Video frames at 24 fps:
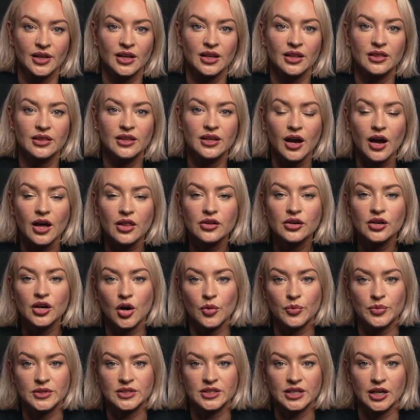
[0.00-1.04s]
The other
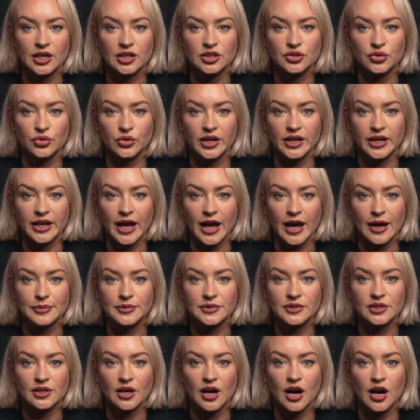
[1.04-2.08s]
open territory
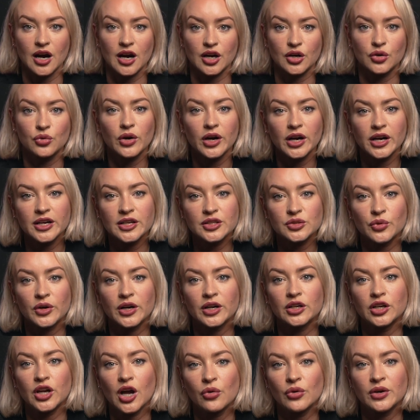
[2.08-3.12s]
gaps are queries where
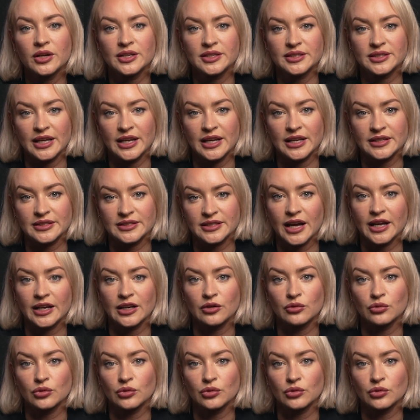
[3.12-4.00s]
no one is getting cited